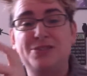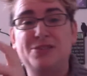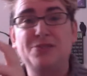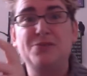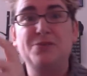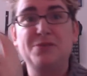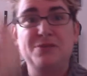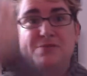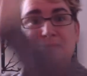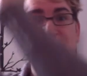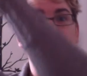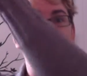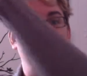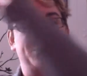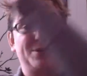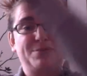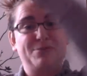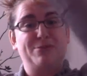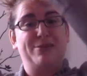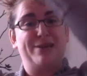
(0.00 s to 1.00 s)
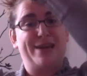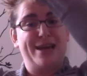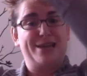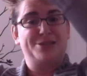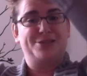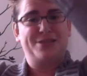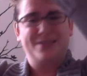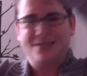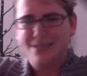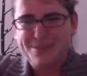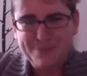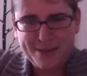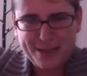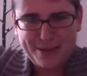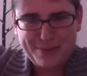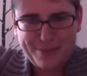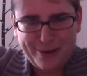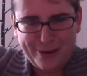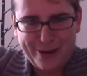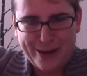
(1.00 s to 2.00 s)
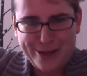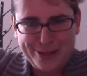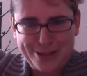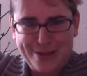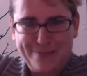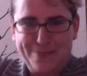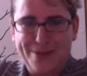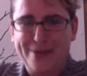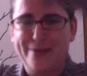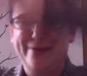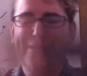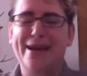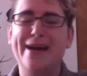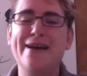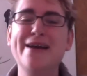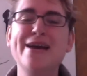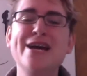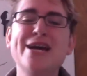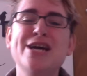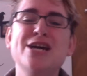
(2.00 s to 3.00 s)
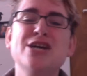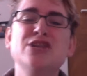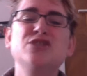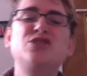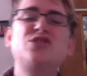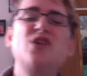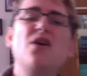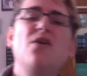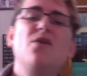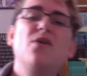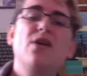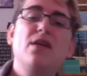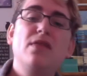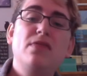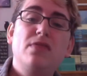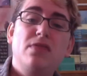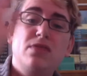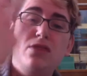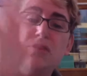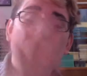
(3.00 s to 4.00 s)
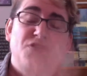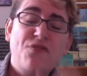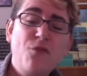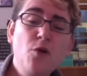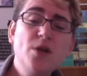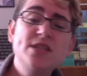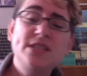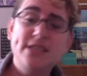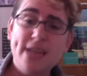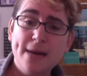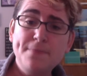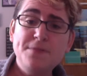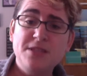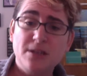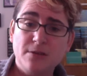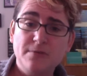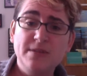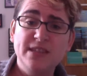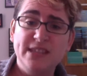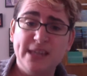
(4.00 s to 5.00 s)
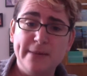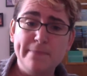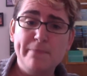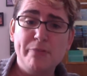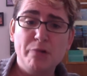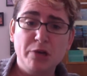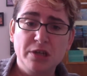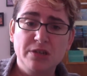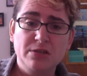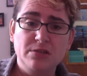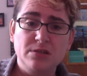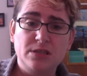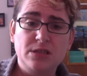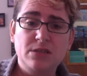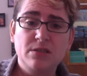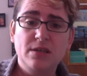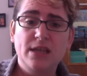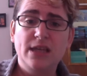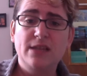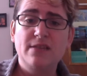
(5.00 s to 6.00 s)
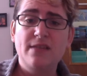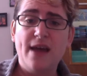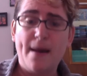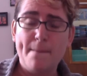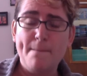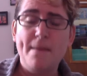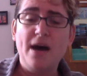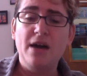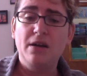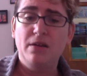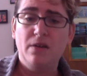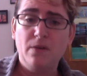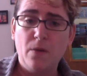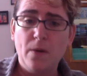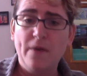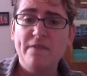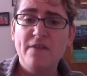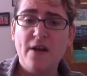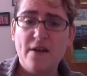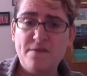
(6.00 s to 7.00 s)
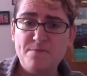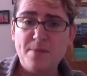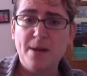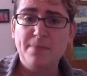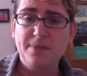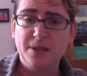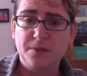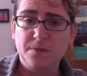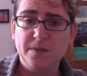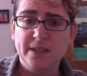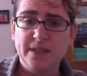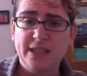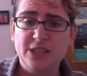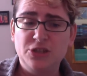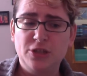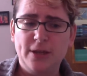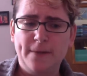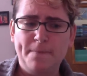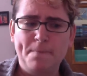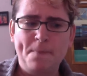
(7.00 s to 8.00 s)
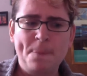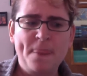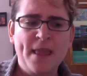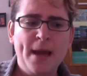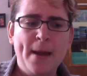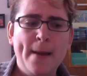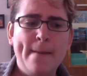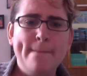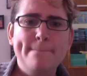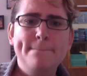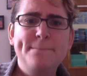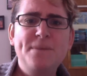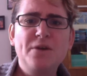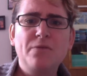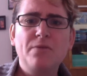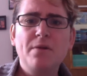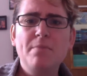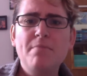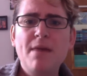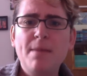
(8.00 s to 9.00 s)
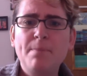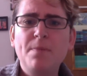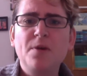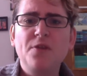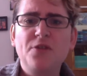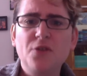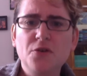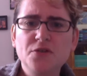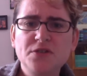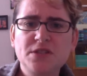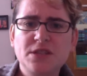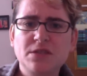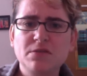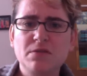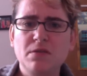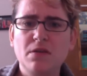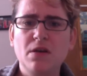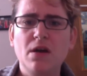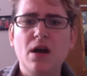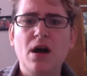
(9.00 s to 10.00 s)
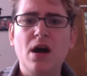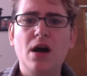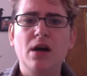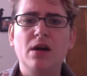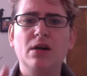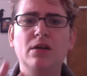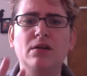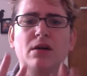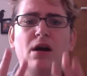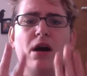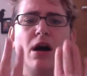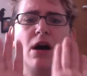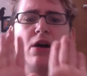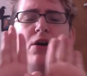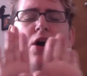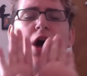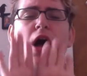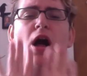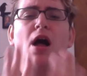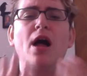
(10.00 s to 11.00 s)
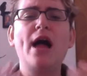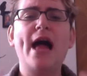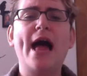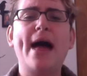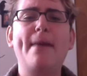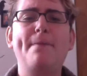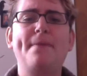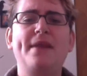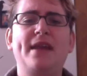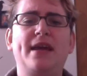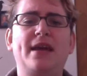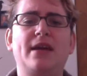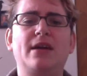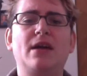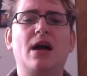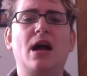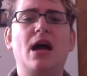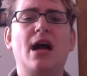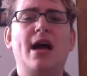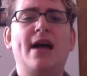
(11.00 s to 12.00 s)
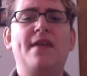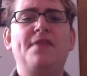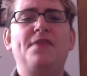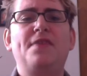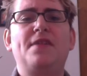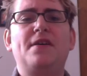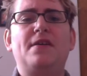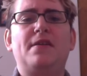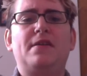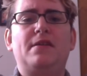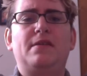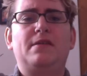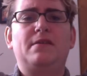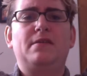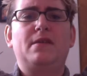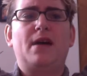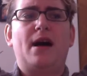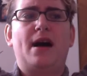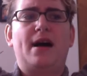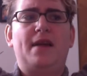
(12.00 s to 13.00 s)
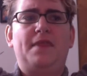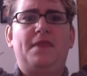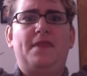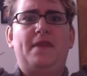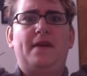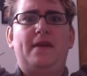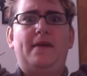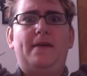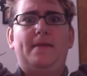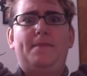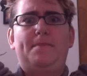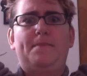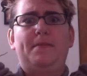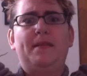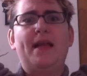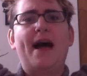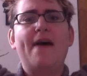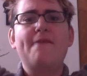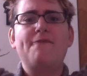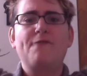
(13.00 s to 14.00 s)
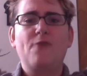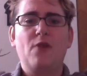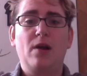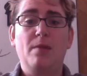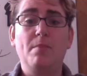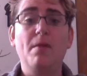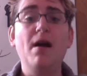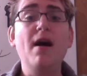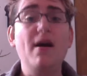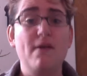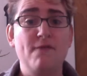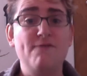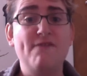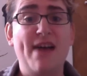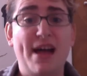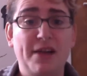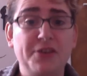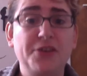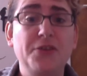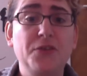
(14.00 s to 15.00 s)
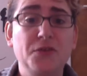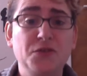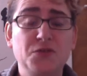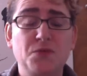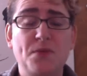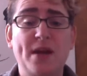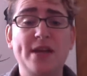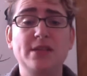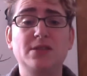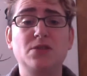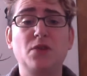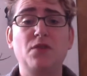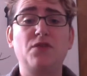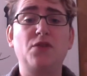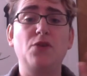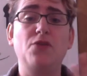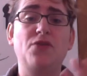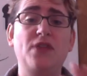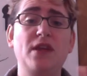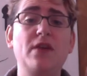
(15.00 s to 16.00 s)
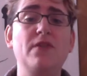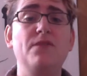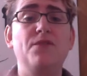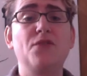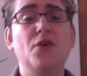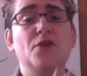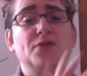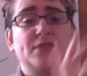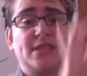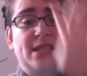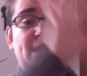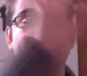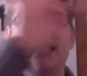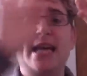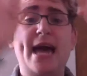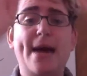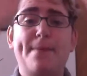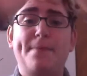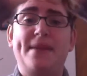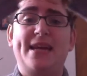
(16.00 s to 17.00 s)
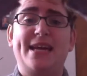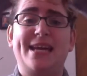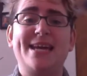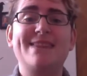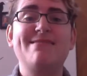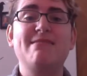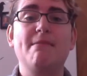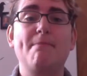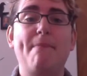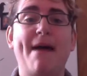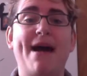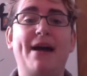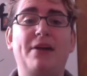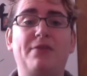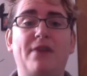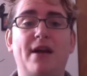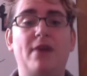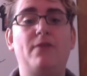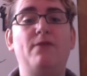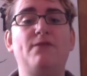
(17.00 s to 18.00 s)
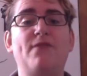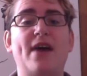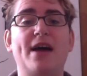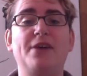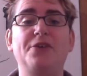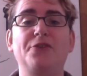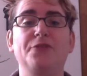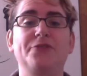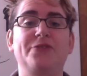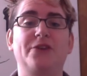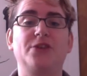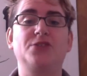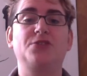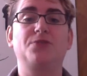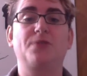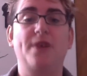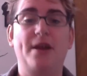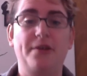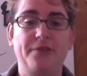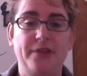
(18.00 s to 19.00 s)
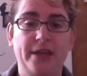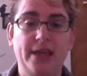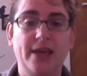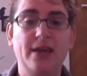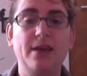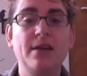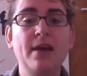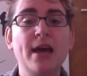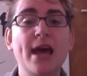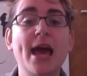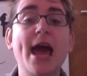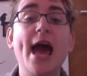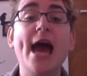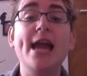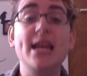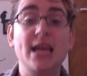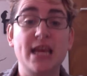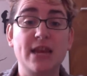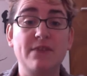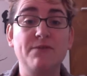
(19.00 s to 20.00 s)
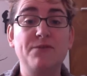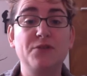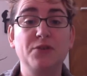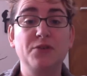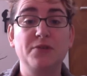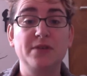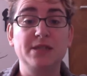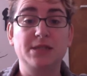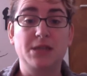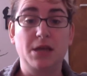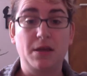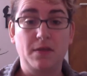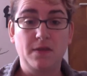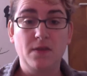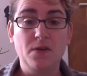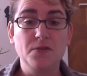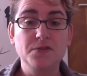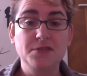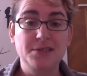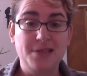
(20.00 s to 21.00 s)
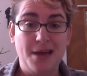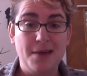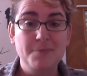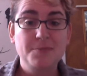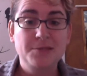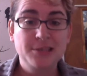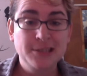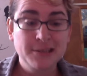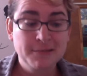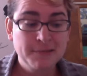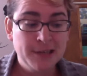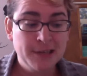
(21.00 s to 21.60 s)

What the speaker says: do more communication. Is my communication up here? Yeah. So those 4 steps are really important in that model of public relation. But remember, those are all happening on the platform of values, right? So if you think of those things happening in the background, values are surrounding it and influencing those steps.